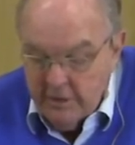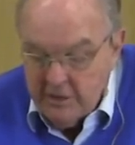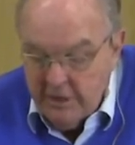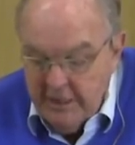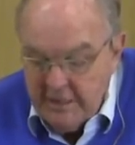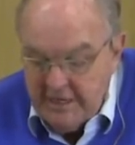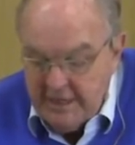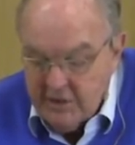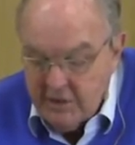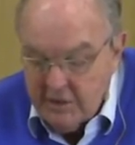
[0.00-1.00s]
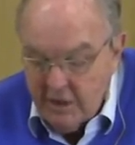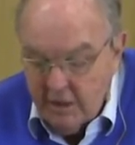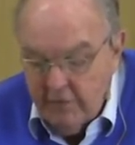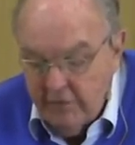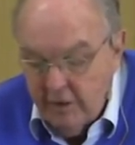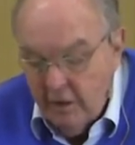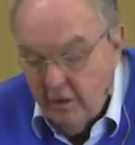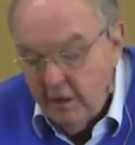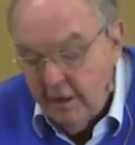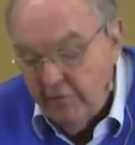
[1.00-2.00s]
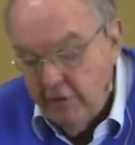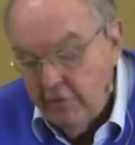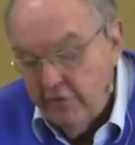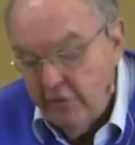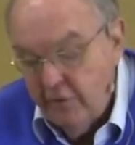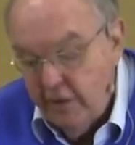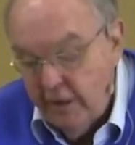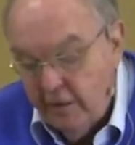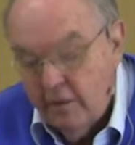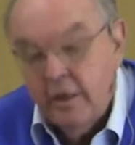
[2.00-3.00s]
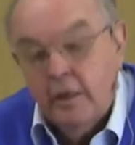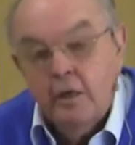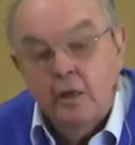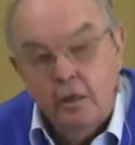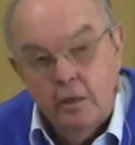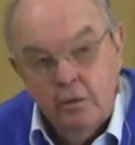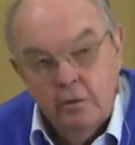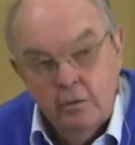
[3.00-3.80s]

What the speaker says: So he takes us out of the old covenant through death, thank God.